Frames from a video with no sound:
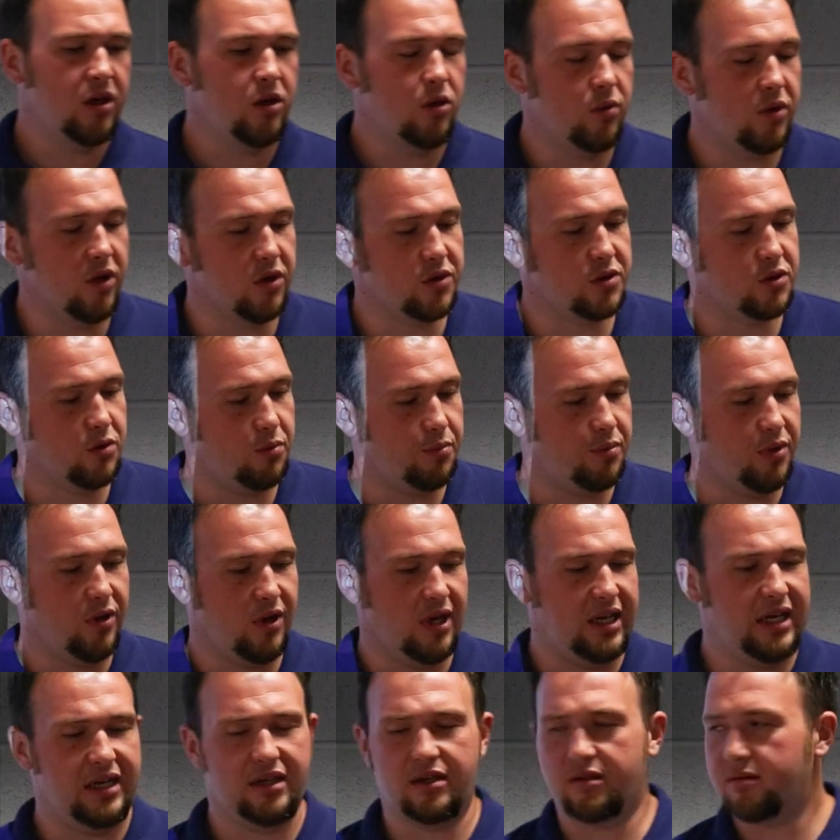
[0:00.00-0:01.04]
We also
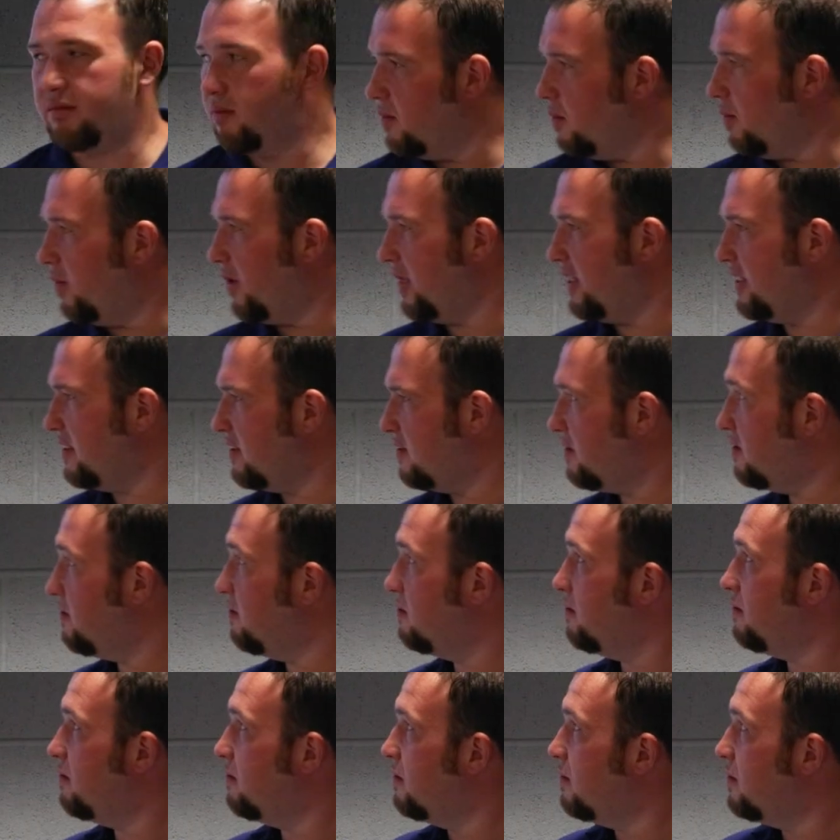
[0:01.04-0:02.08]
pull in what is
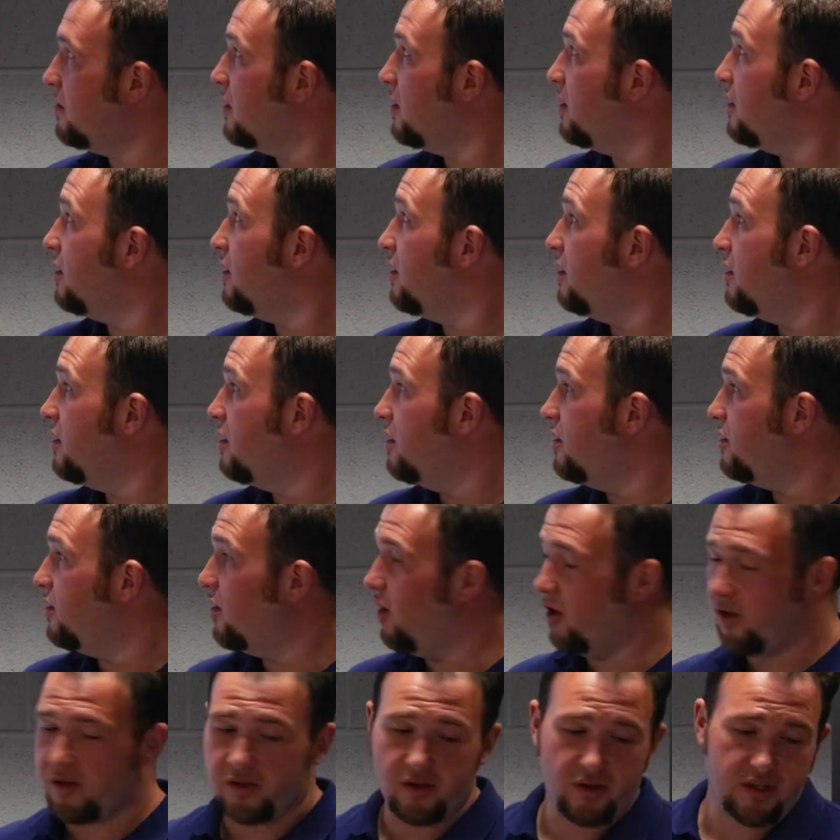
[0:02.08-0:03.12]

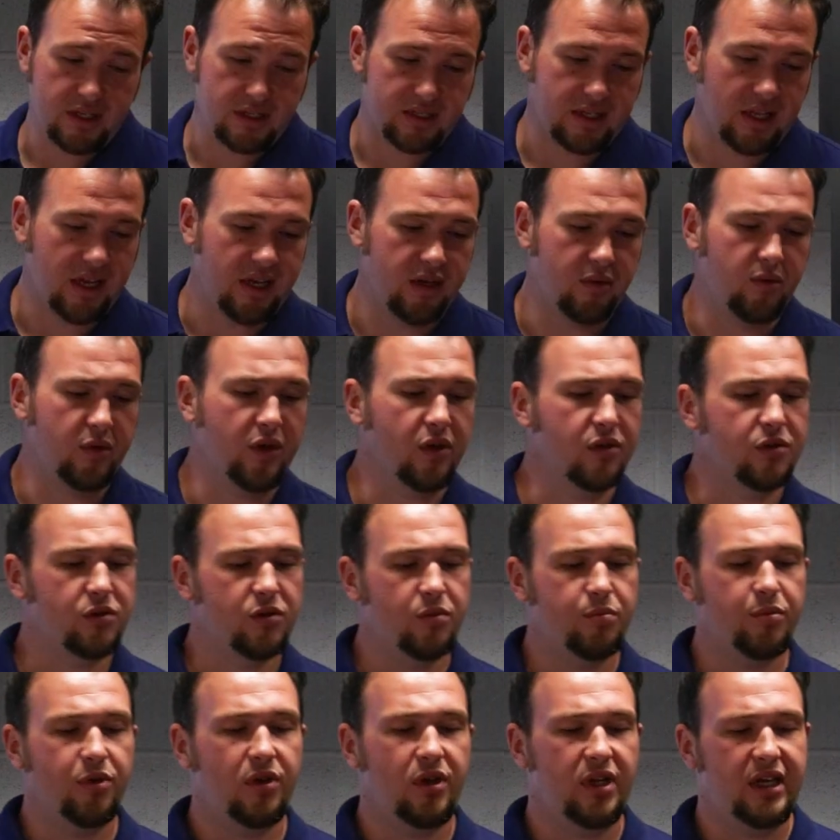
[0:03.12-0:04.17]
not on this slide. We also
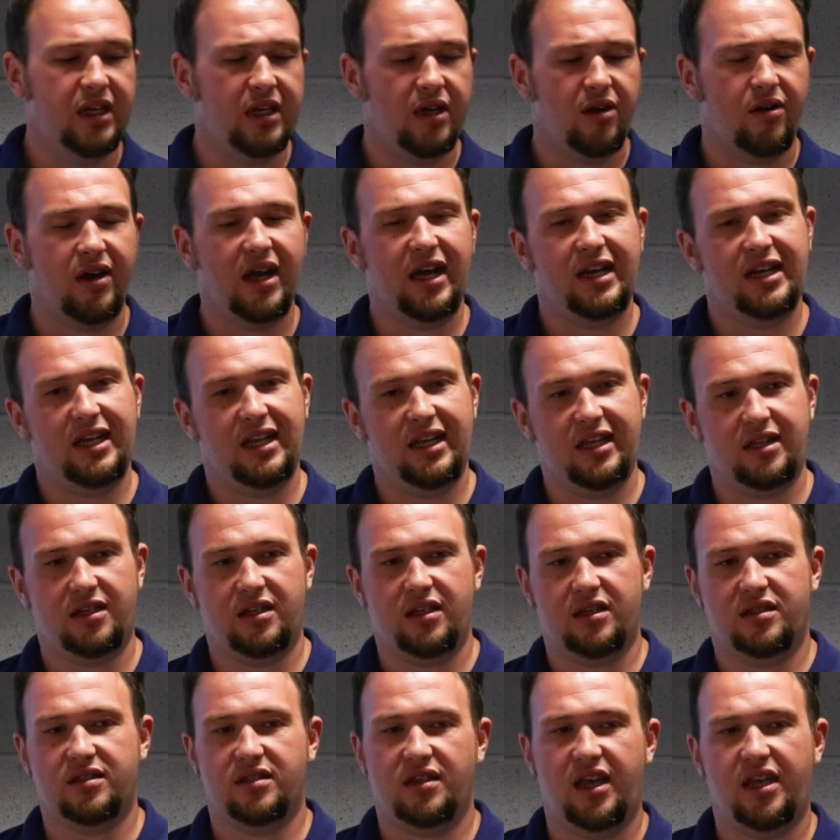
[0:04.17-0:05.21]
pull in our
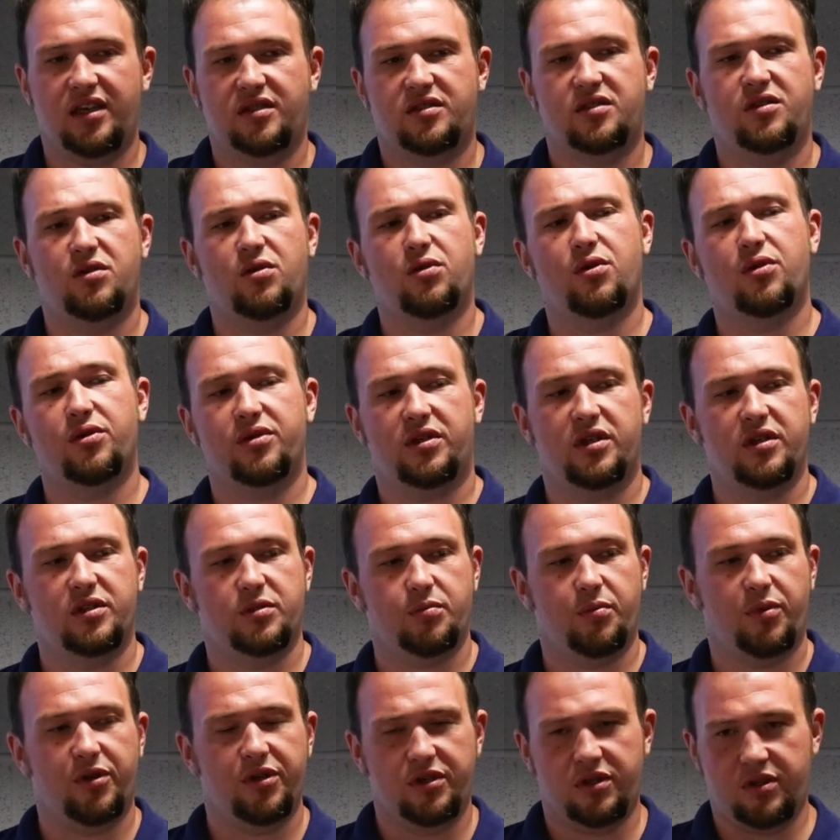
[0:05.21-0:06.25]
analytics and SEO at this
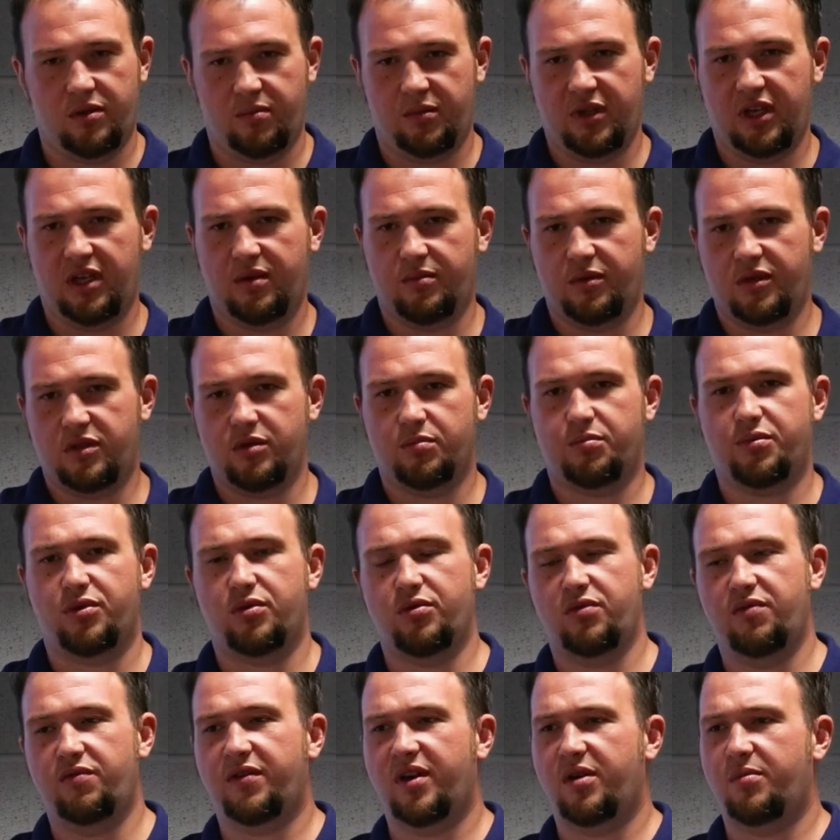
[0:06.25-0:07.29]
point to be able to
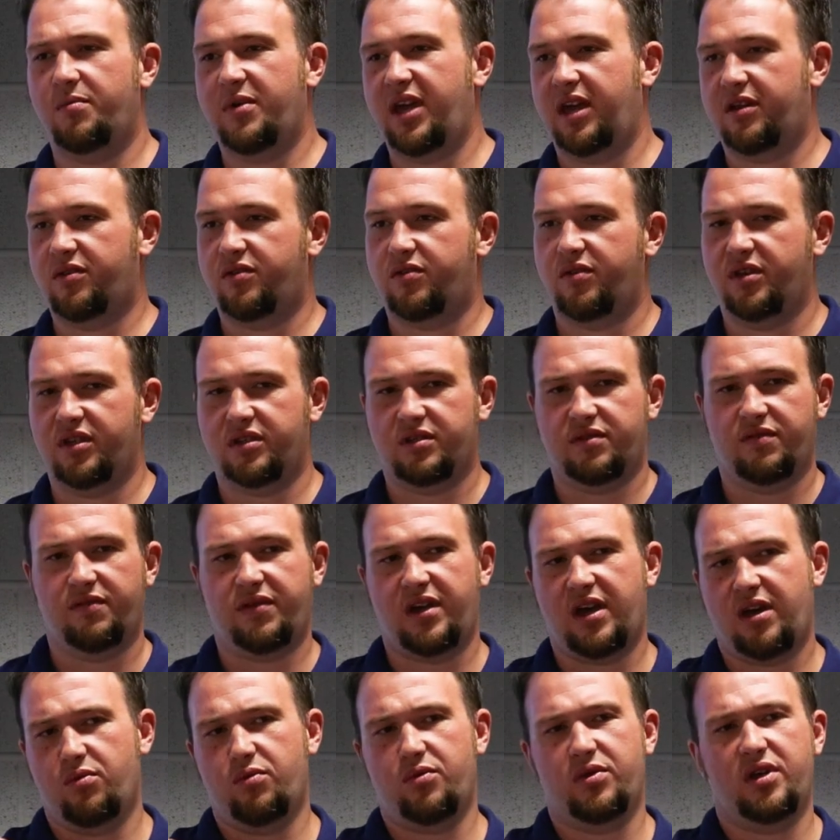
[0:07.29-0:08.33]
prove our metrics of
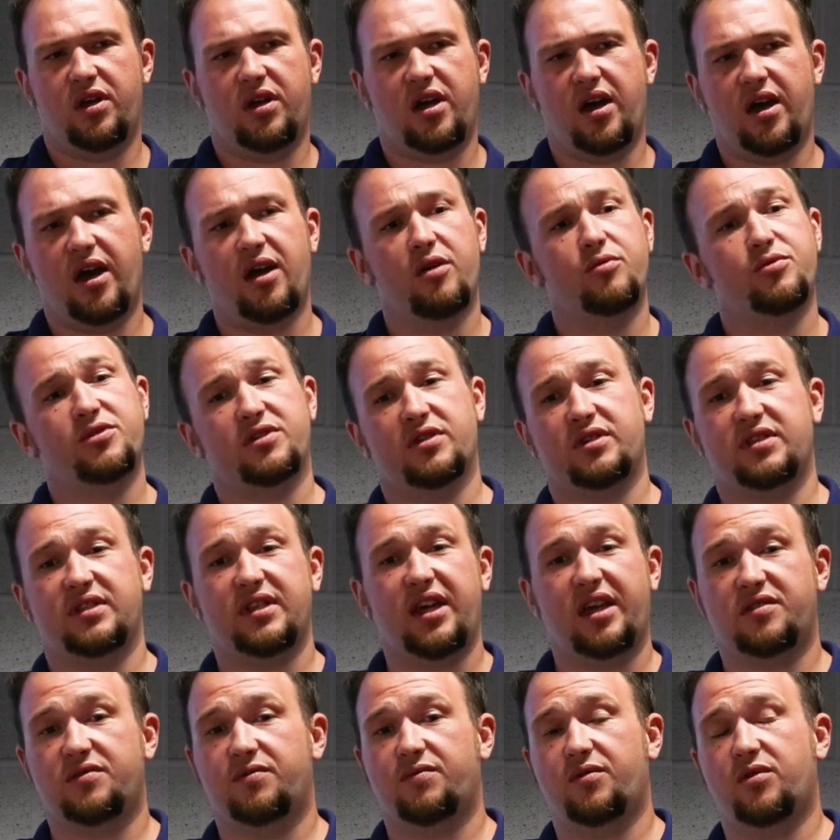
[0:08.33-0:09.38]
how we are, how
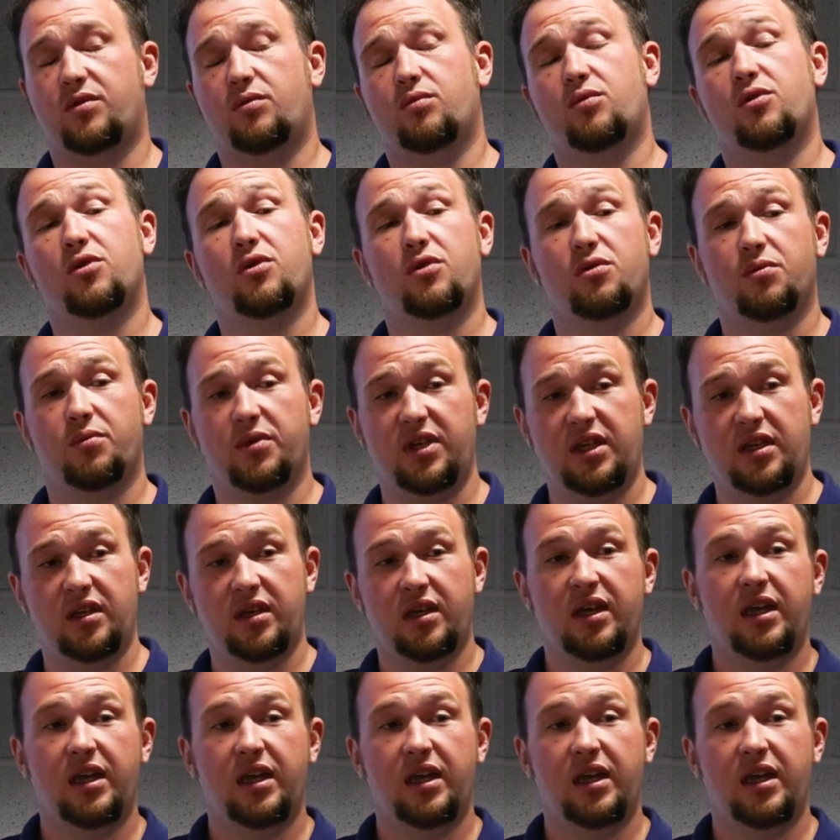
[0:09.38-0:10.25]
successful were we,